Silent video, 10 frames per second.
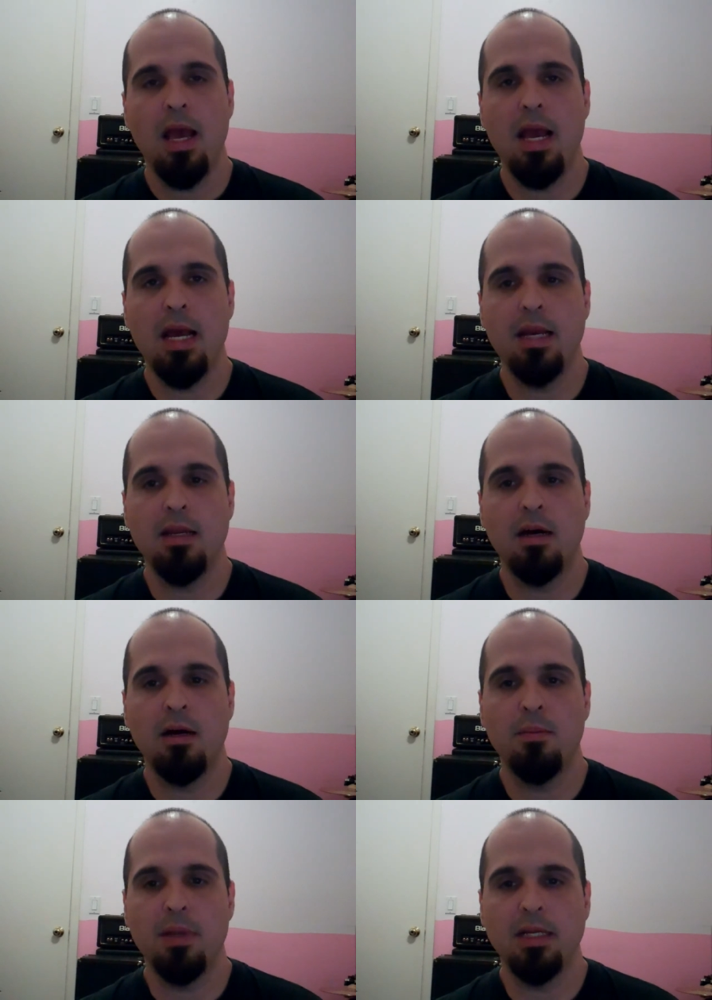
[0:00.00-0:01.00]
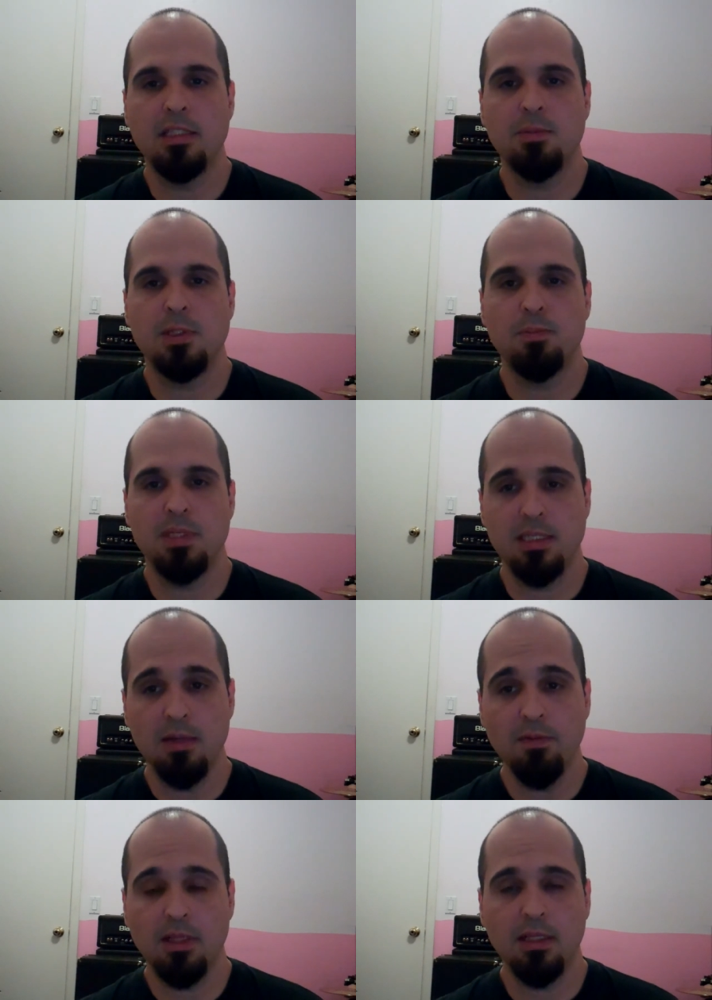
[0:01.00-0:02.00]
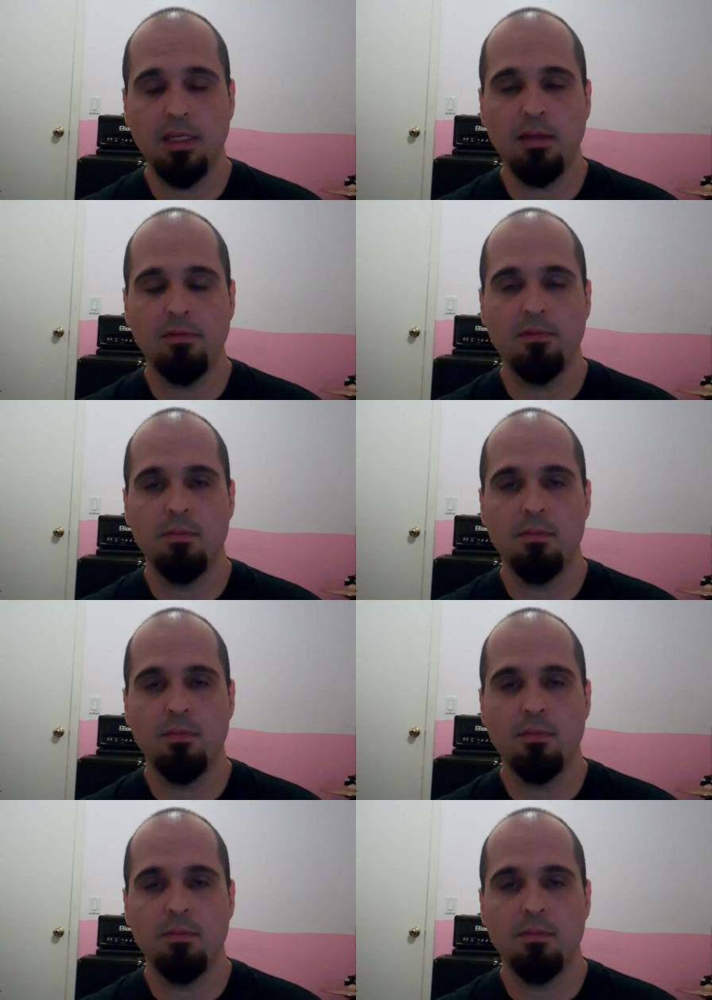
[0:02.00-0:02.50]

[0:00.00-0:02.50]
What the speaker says: and it's specifically